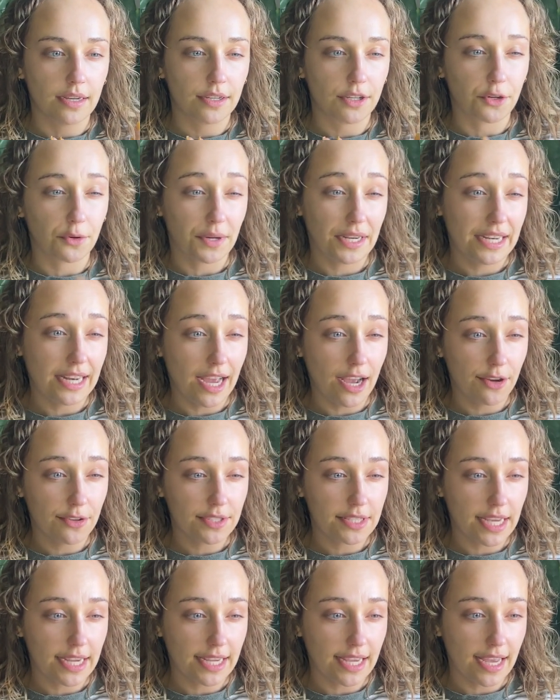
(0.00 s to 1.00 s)

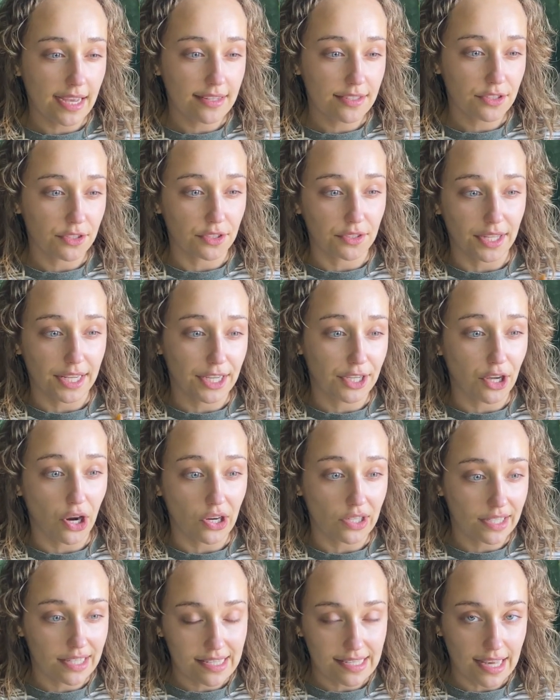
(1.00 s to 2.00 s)
greenhouse, I guess, or like
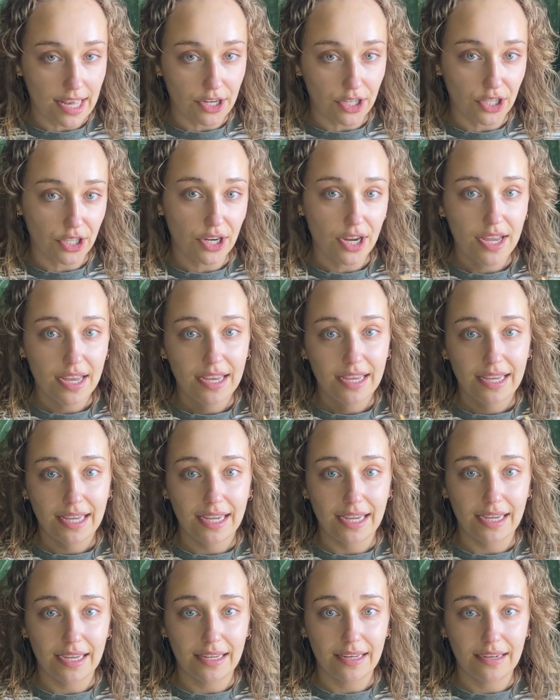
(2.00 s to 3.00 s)
garden center
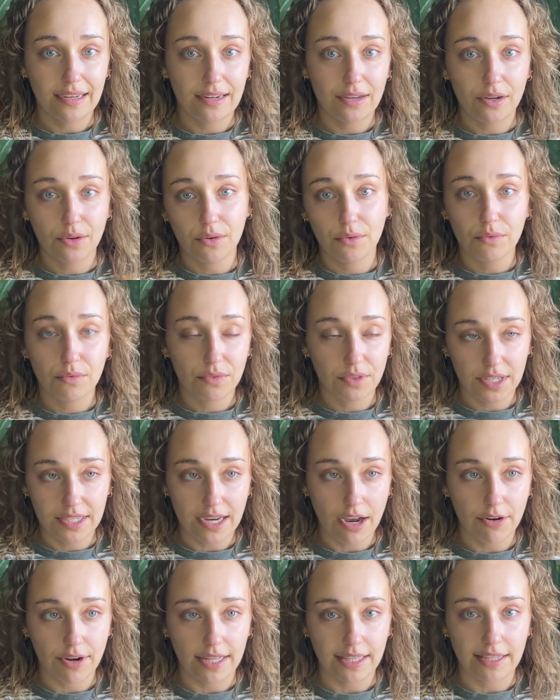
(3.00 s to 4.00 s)
in the
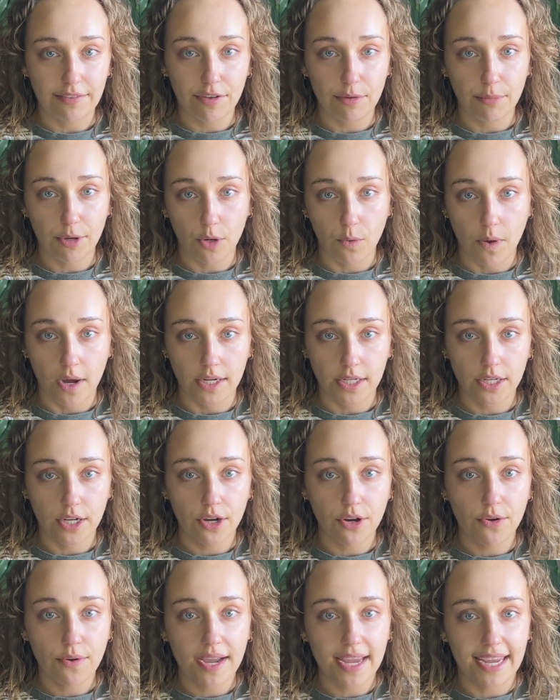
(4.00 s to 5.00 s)
town I live in,
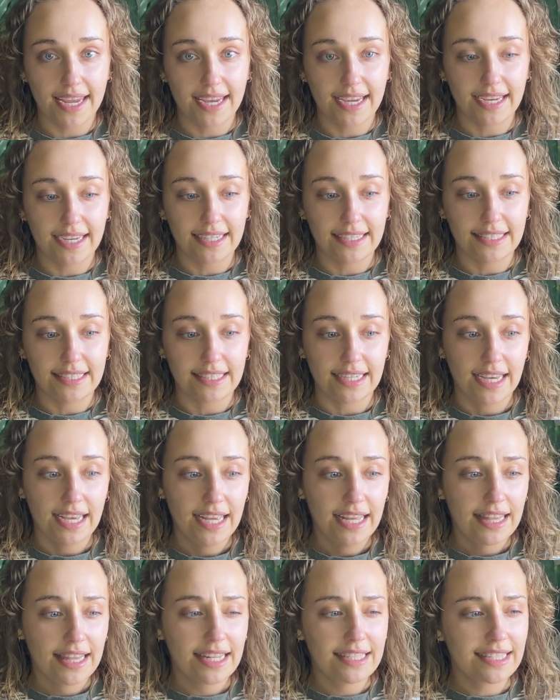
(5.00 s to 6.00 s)
Mukwonago, and
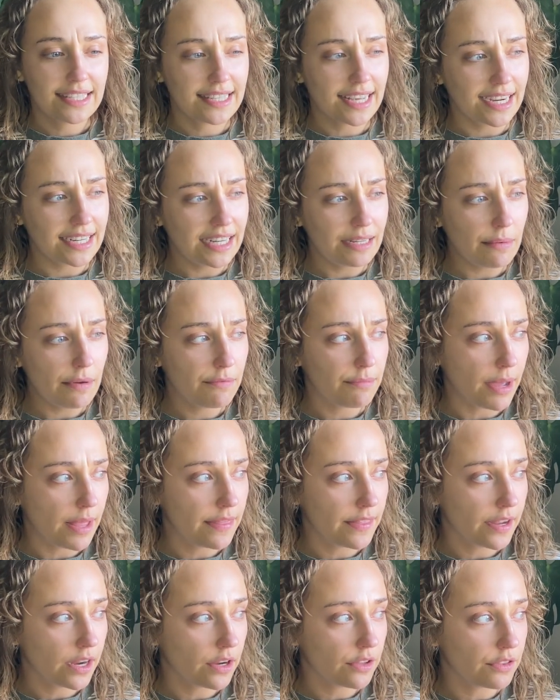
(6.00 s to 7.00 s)
this is the second time I've been
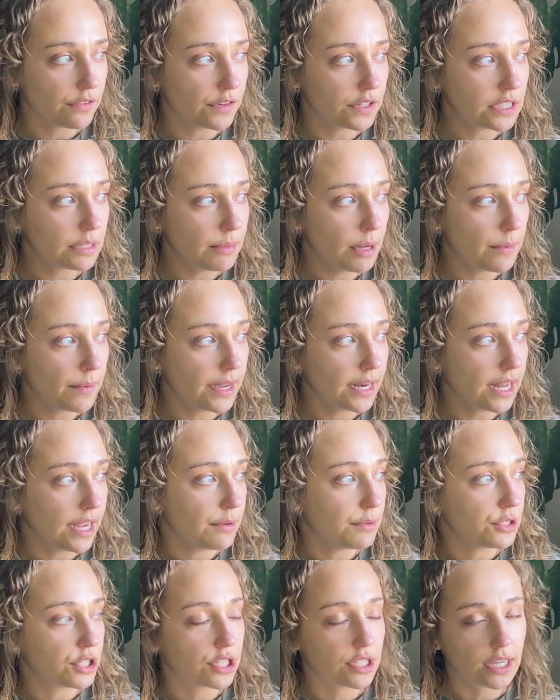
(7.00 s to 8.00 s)
there. The first time I went, I
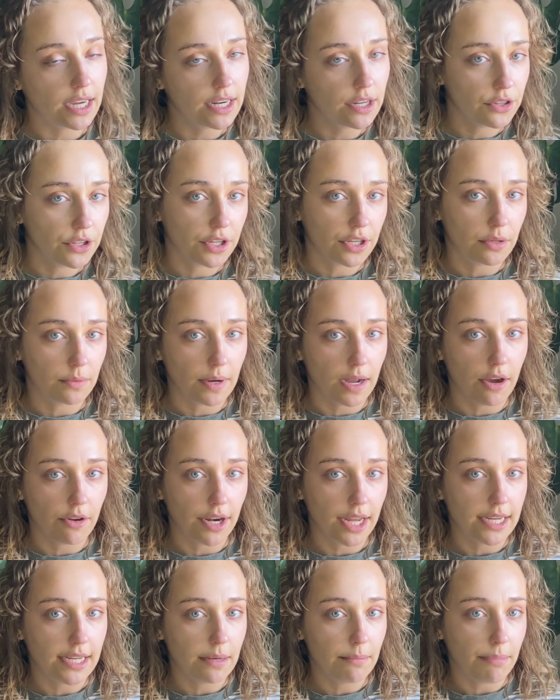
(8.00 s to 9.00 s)
was just kind of looking around.
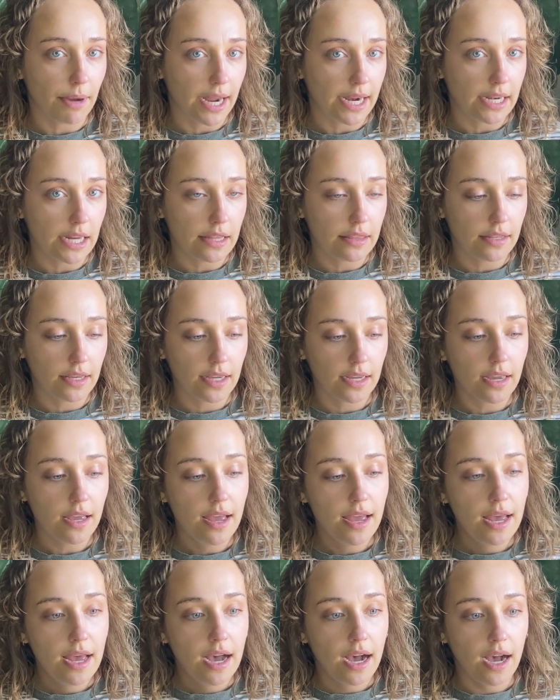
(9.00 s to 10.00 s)
I didn't buy anything,
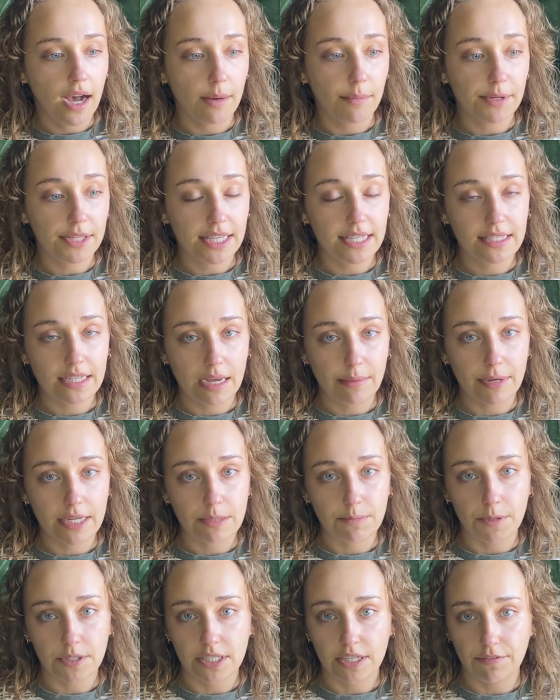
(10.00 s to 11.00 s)
but this time I
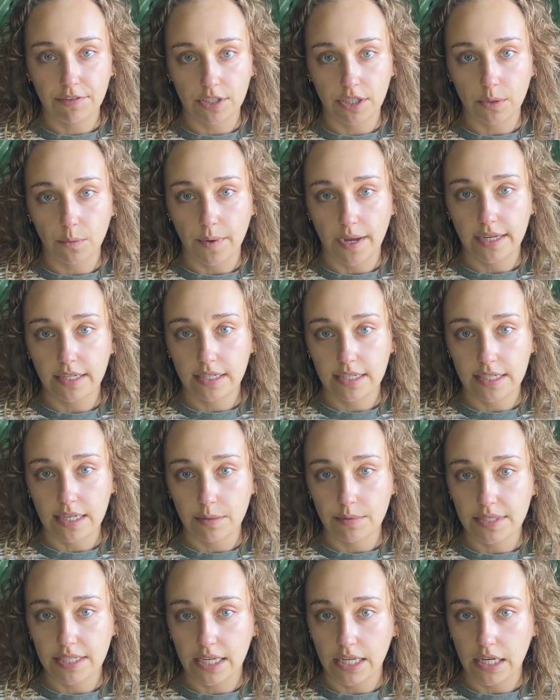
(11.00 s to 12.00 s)
specifically went because I
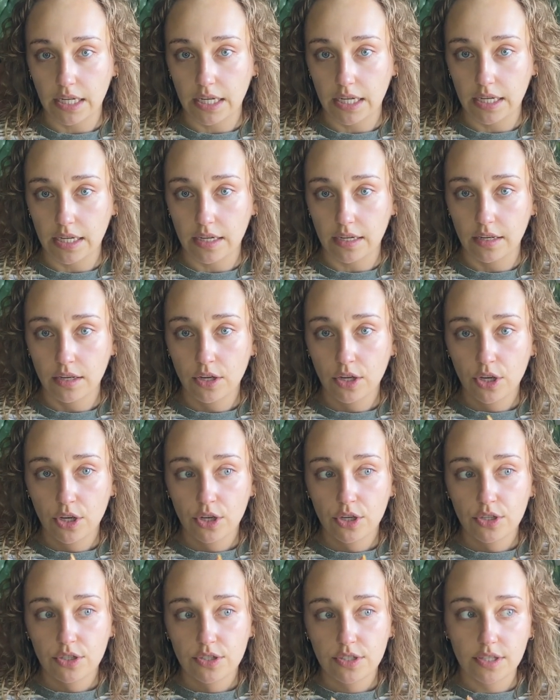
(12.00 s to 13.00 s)
was getting
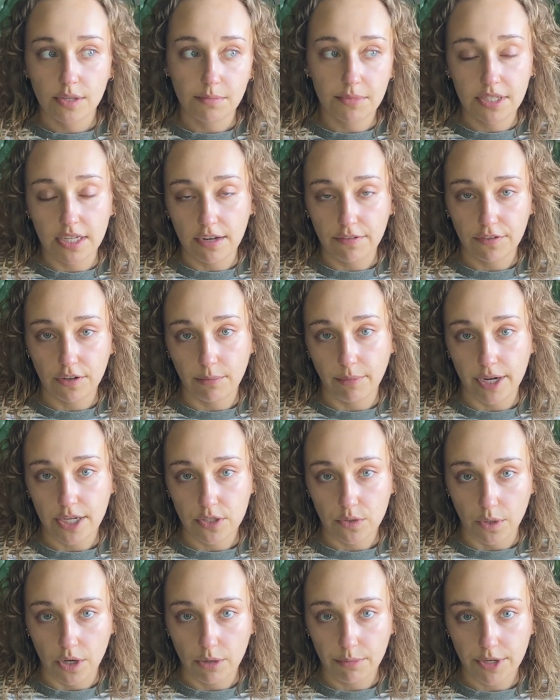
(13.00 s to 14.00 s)
some stuff for my
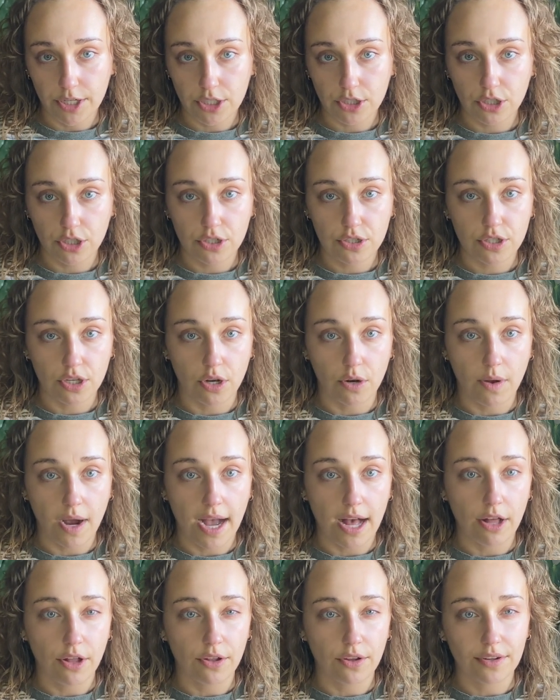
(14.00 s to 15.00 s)
soil mixture, so
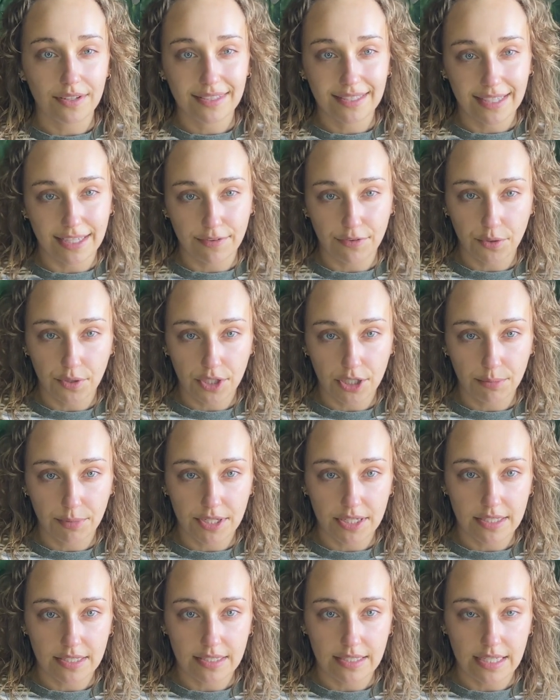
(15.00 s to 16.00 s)
I'll give you a little bit
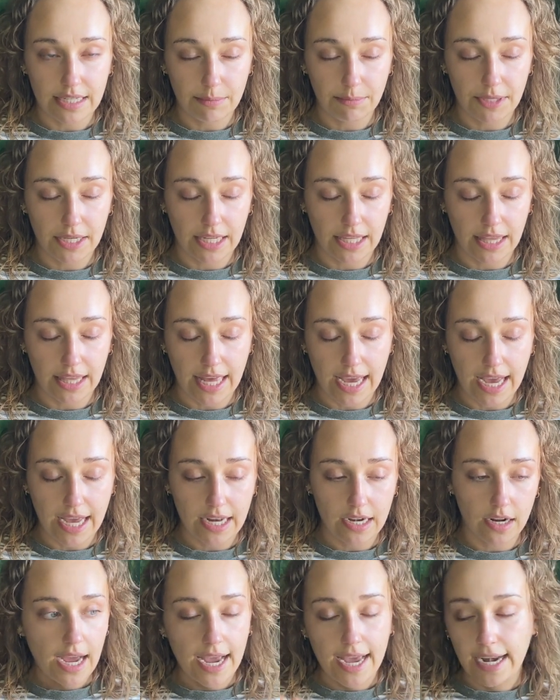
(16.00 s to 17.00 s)
of sneak peek of
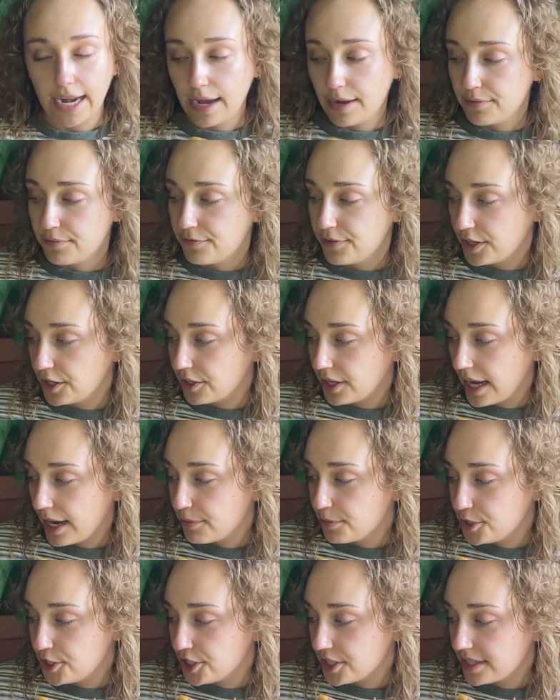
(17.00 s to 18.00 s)
that. And I figured I
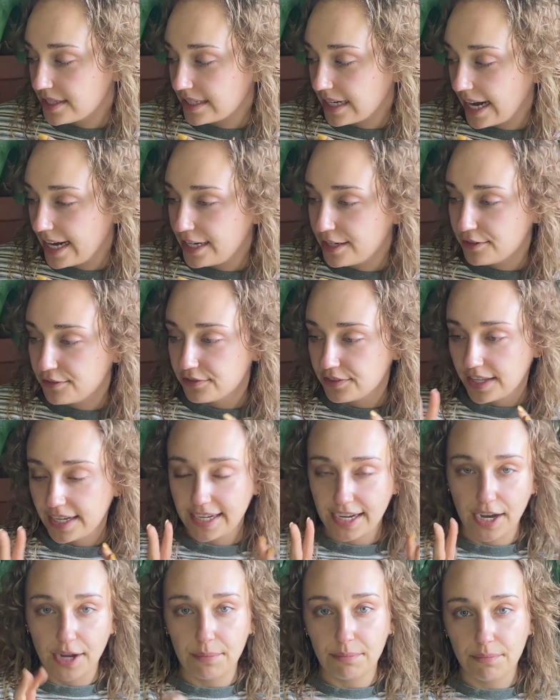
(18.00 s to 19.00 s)
would just kind of
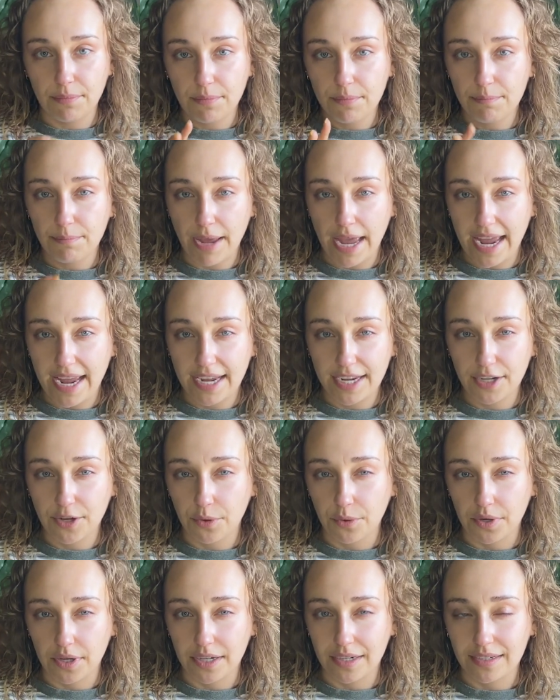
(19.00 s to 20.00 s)
like unbag
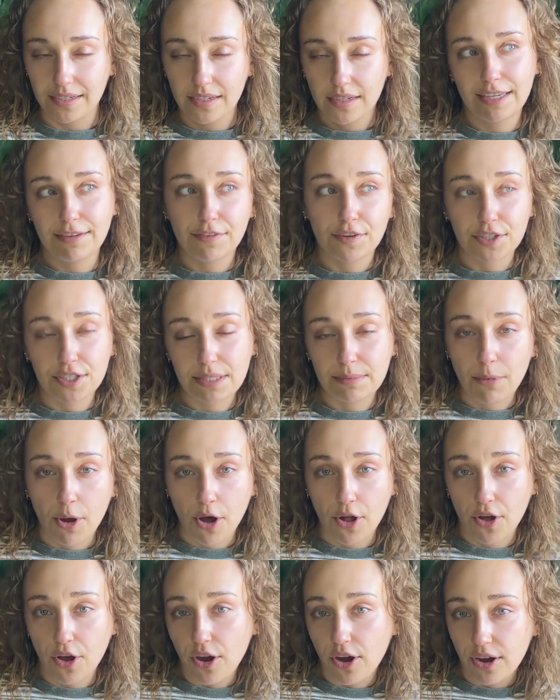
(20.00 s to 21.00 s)
or give a
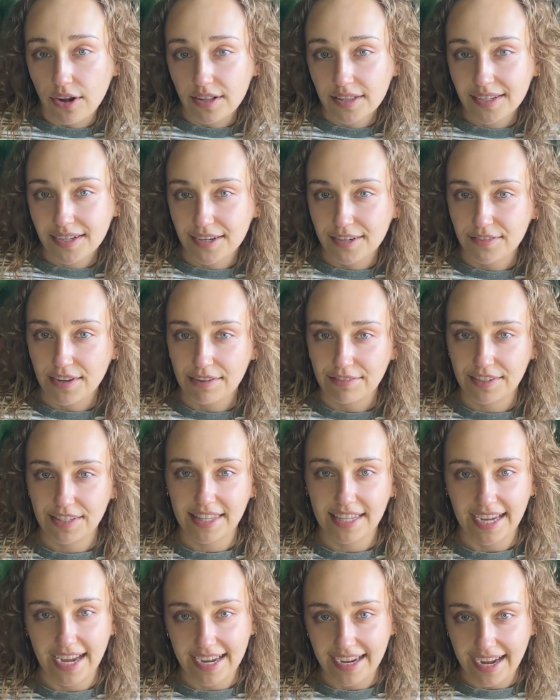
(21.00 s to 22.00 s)
small haul of
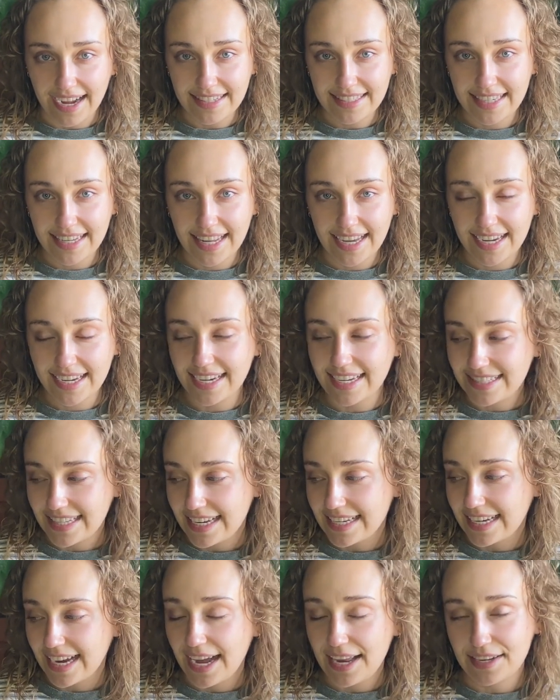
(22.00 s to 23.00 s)
everything I got today because I
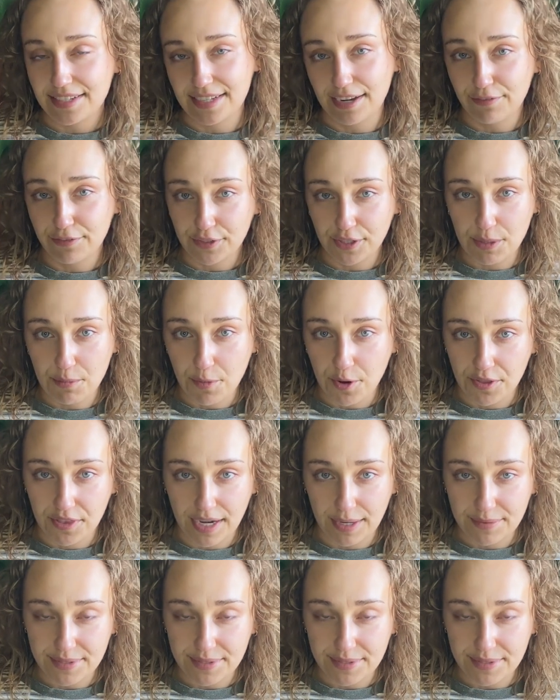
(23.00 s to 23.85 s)
got definitely more than I